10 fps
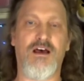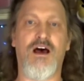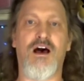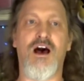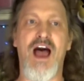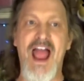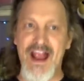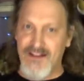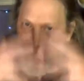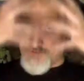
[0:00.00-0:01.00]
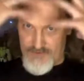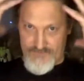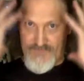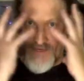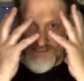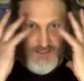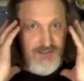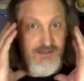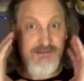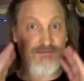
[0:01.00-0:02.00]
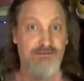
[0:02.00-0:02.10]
and the face